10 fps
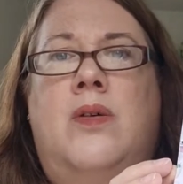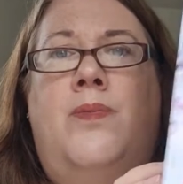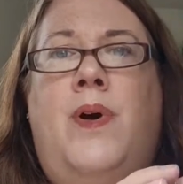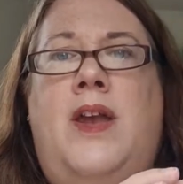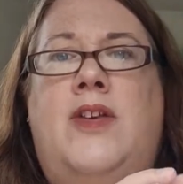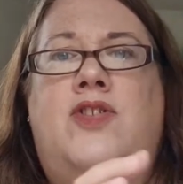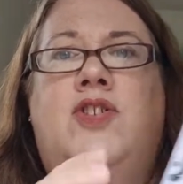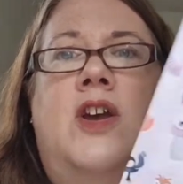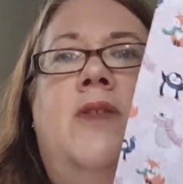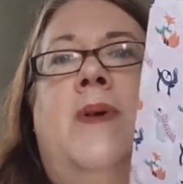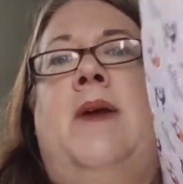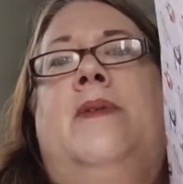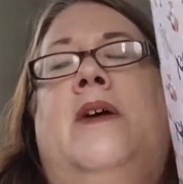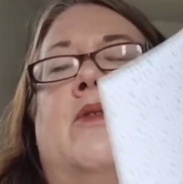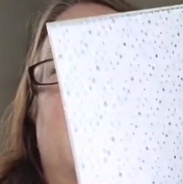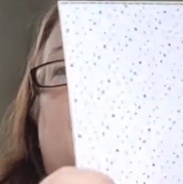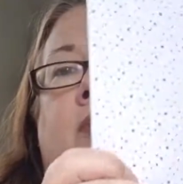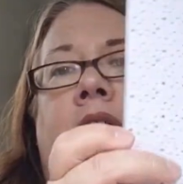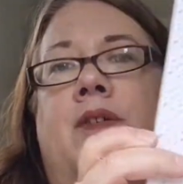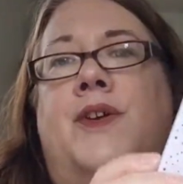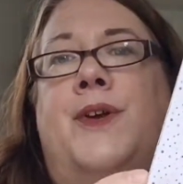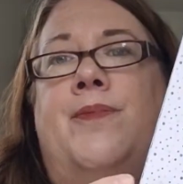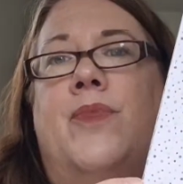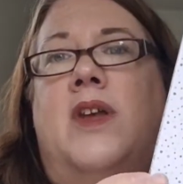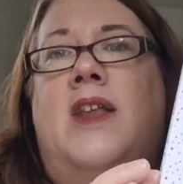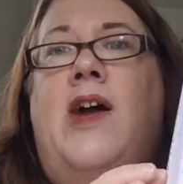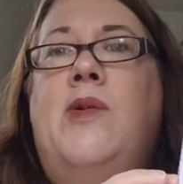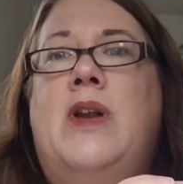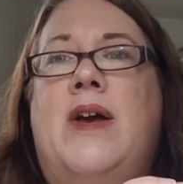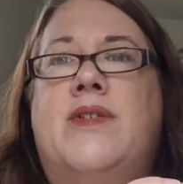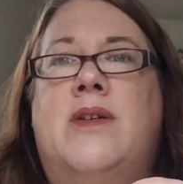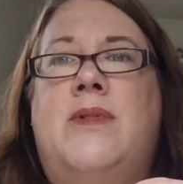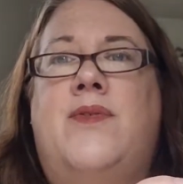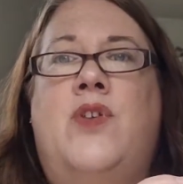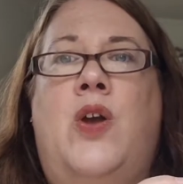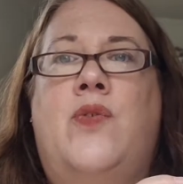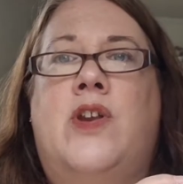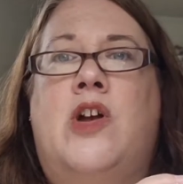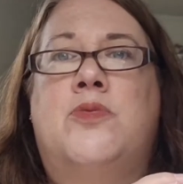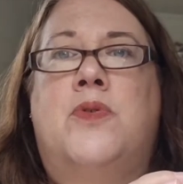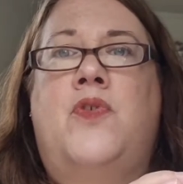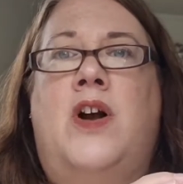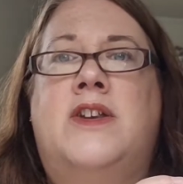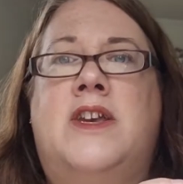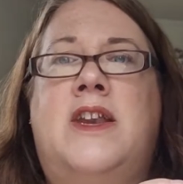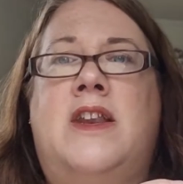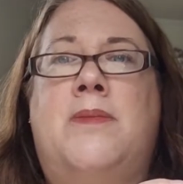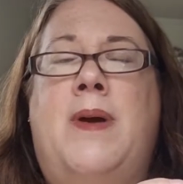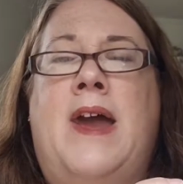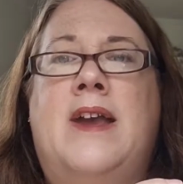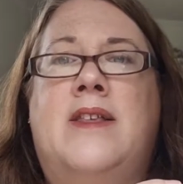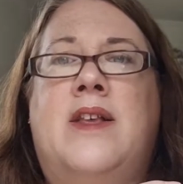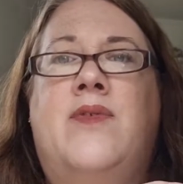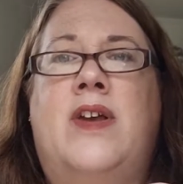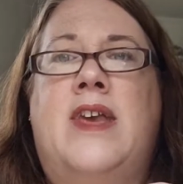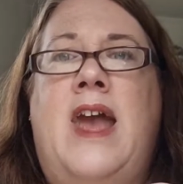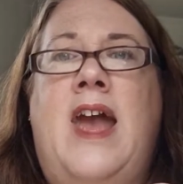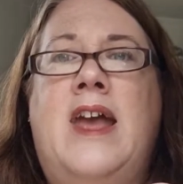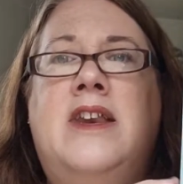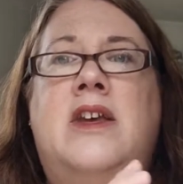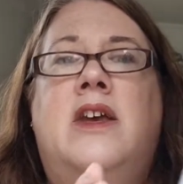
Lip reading: but it's just paper that will go with it. Now, I will have some left over and I'll provide it in the packs if I can.